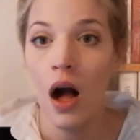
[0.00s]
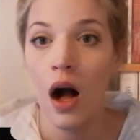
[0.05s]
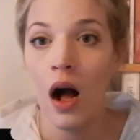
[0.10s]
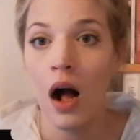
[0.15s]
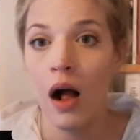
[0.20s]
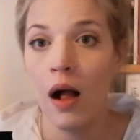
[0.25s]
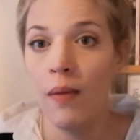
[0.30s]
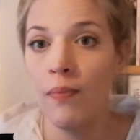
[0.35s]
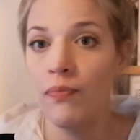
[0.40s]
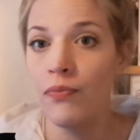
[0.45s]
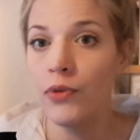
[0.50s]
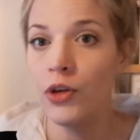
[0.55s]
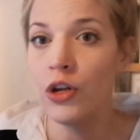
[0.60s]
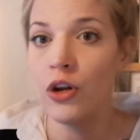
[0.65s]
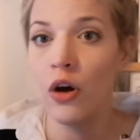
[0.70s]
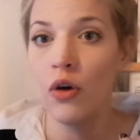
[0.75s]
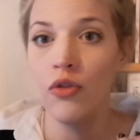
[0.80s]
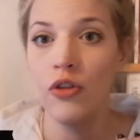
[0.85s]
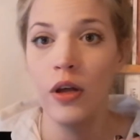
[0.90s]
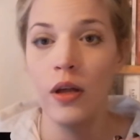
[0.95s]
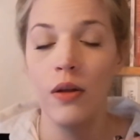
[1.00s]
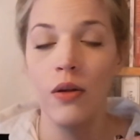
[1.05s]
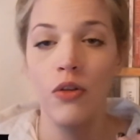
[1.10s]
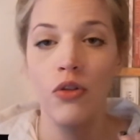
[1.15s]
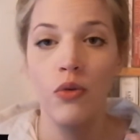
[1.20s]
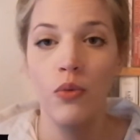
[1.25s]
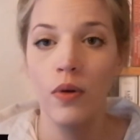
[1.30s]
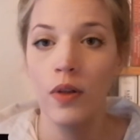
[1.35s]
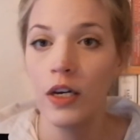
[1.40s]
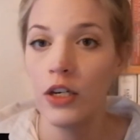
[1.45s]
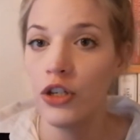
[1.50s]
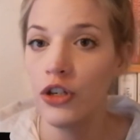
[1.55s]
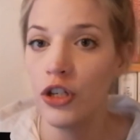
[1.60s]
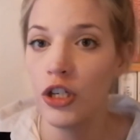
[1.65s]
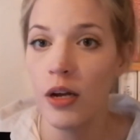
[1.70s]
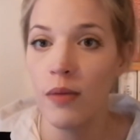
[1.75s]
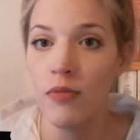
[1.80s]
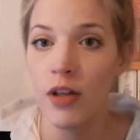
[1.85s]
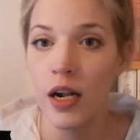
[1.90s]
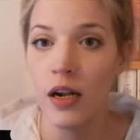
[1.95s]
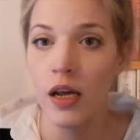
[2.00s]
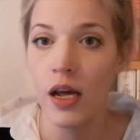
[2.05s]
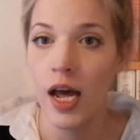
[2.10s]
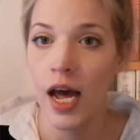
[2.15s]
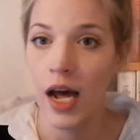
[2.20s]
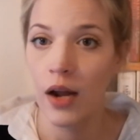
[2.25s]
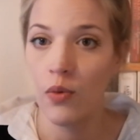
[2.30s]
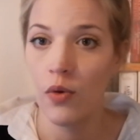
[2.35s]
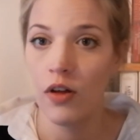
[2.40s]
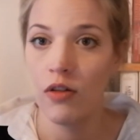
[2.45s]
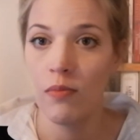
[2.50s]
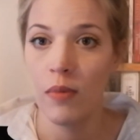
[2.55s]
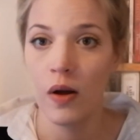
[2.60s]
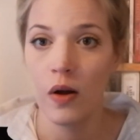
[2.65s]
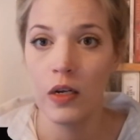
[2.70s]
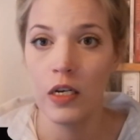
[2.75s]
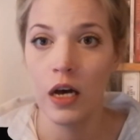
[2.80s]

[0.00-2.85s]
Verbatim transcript: Um, you know, the the relationship that he had with Mary